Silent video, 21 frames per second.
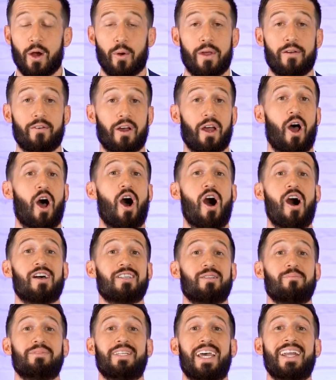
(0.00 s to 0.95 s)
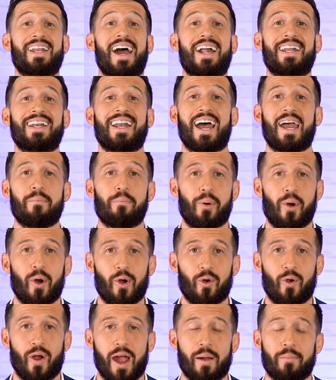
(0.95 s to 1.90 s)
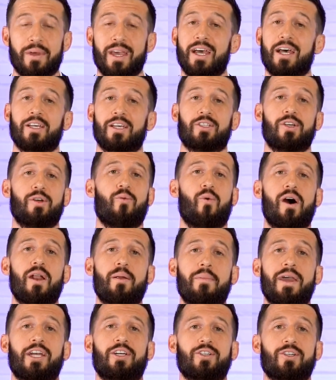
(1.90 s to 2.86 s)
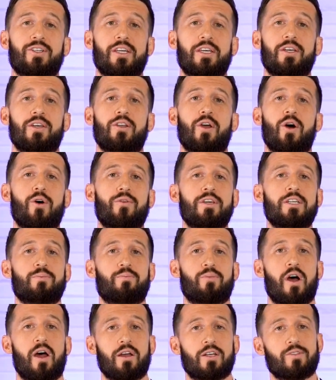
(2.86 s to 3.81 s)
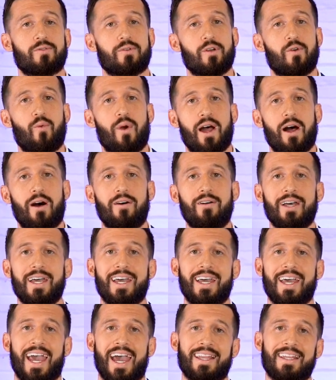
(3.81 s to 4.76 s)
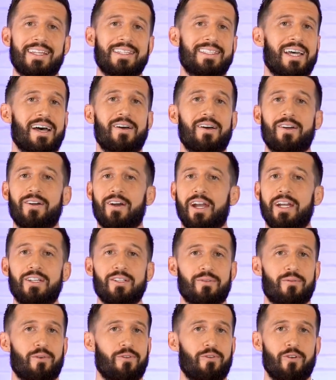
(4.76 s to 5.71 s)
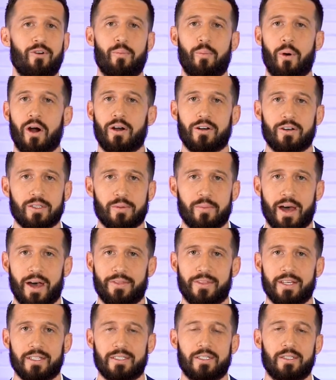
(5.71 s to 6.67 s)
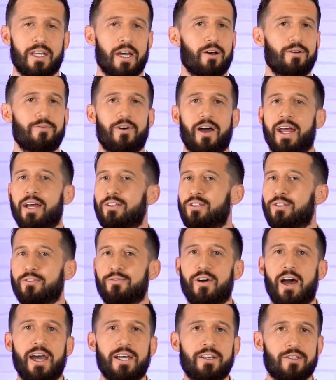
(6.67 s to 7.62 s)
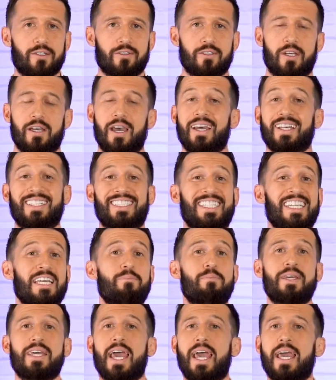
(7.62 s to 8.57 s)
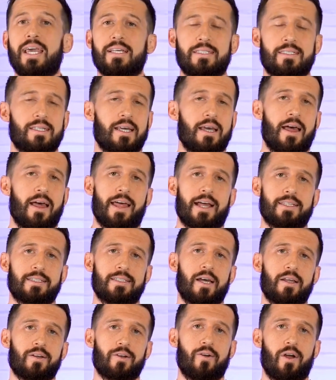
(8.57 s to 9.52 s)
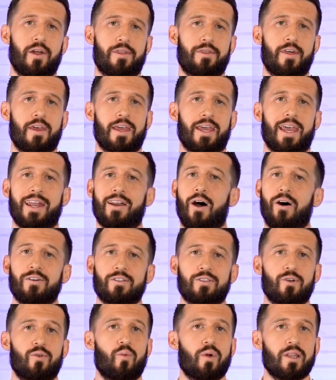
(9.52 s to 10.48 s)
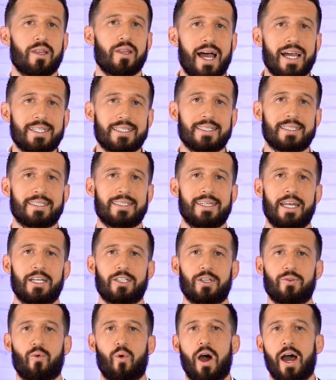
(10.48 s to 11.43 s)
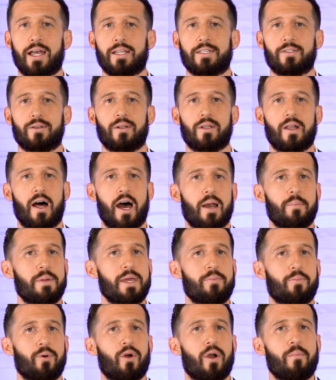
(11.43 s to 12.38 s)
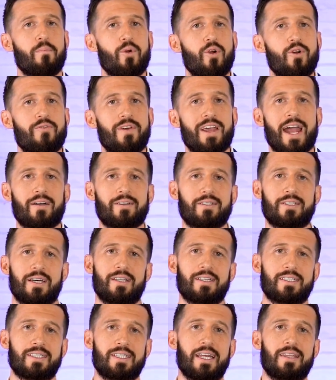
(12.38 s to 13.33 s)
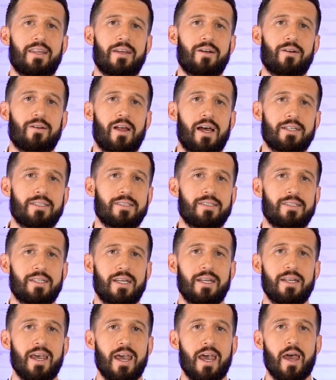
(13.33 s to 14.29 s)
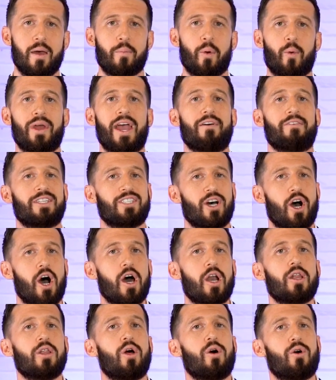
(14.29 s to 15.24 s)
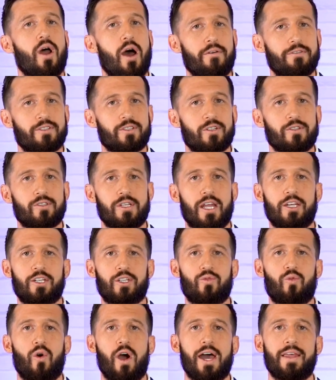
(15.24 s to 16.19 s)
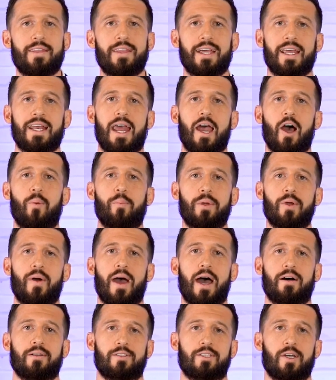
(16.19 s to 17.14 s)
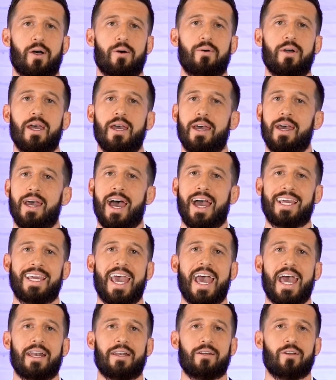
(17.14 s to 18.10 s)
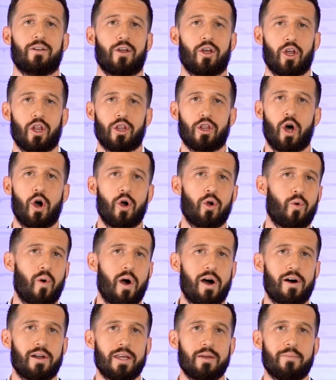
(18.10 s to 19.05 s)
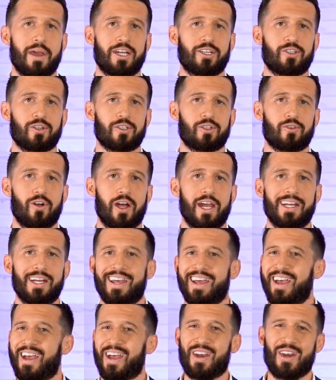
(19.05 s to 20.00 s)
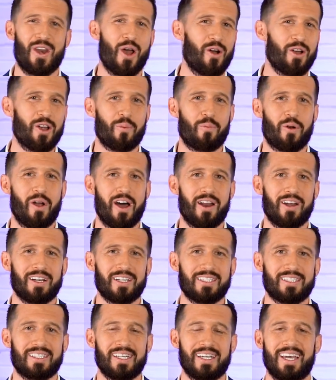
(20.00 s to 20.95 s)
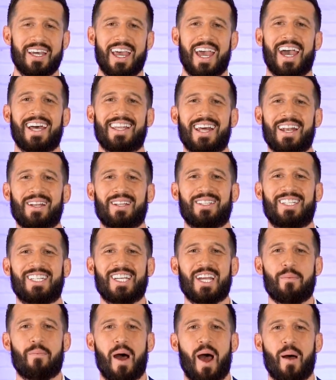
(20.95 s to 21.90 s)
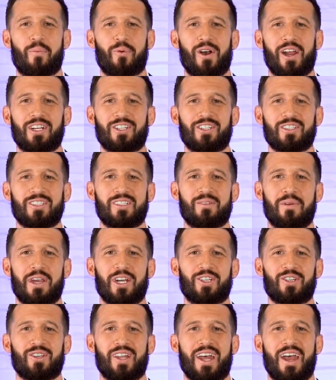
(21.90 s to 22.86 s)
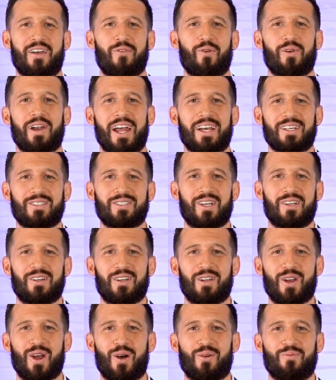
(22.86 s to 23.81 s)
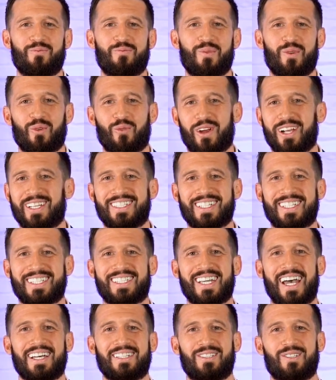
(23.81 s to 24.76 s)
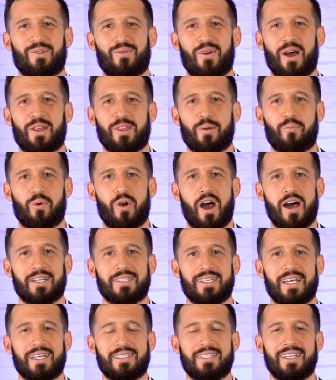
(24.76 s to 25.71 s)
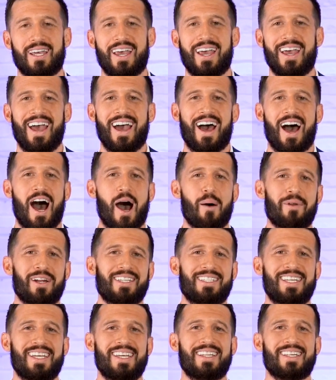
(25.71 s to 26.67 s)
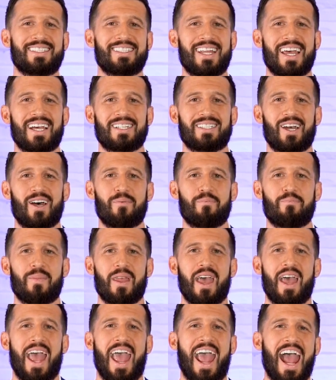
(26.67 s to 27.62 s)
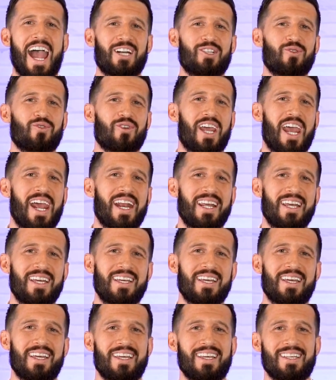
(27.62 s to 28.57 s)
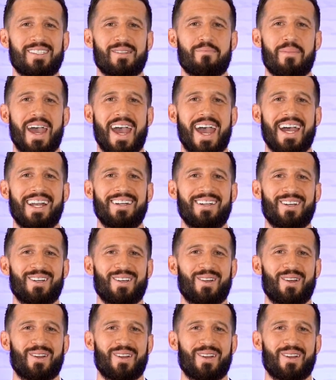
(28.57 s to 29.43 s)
We have an awesome 1099 program. So you want to make sure that you know these products really well, and then tell your agent and referral partners about this. You tell financial advisors, CPAs. That's another great thing. And also, we're licensed nationwide. So a lot of people are moving outside the state that you're licensed in, but we have a ton of loan officers nationwide that can help you out. So again, loan quality, make sure it's great, know your products, and then tee up operations to make sure that everyone has, you know, great success throughout the process. I'm gonna tee this next up. Andrew Cady, he's the man.